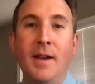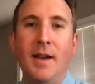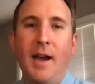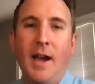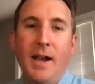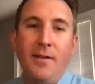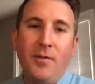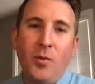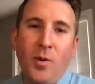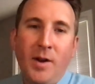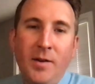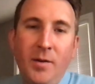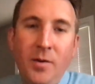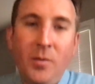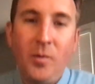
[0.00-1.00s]
Hi,
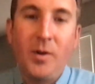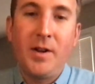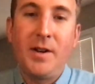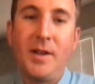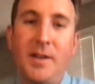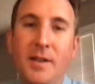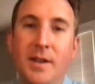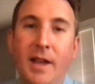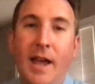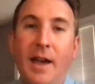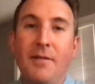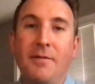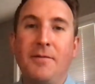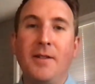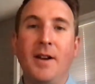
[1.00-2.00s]
everyone. We're going to
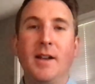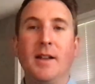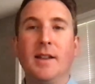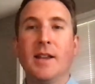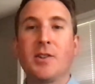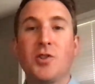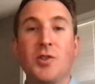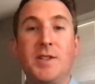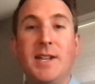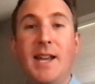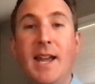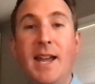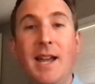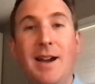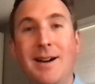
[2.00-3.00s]
have a lecture
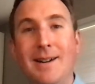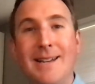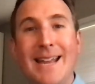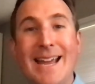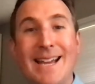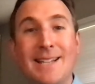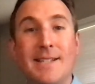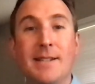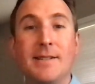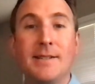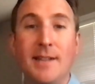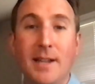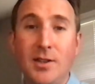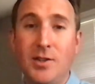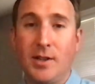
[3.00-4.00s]
today on
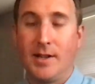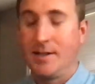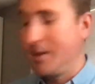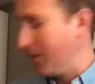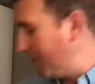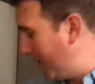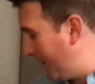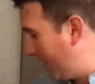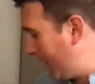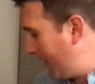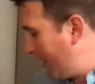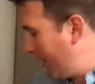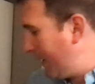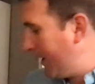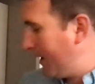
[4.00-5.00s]
existentialism.
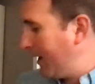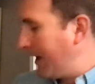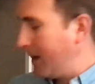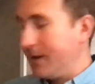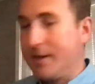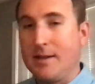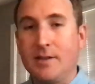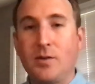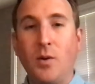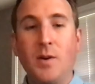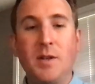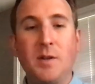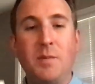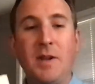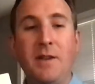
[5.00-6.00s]
And this is
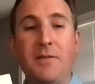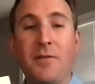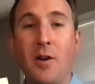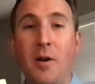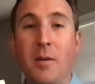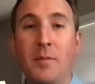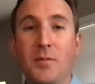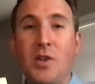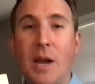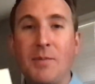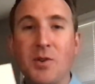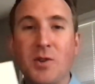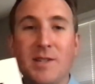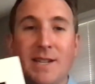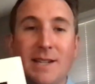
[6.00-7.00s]
going to be from
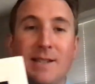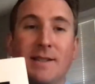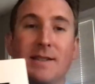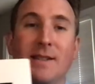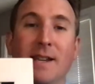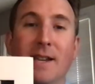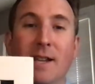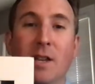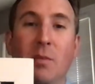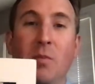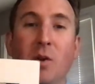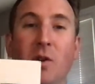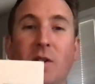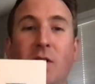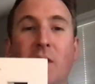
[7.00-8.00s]
chapter 6 in the
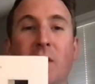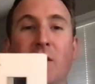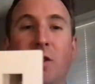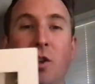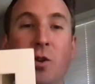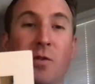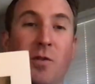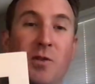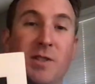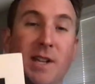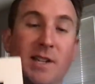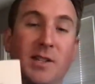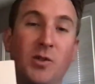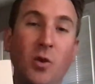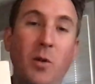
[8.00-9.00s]
book The Universe
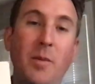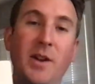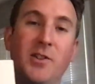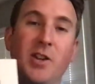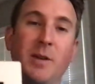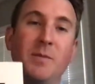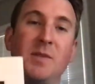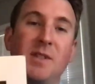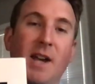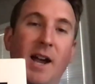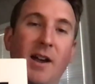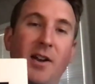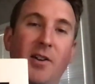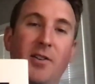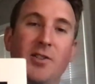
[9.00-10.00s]
Next Door by James
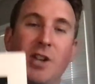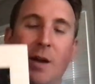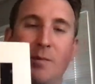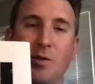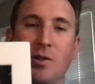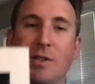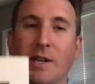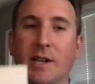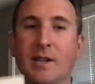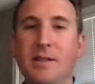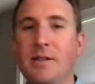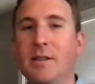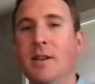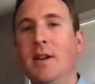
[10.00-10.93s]
Sire, chapter 6.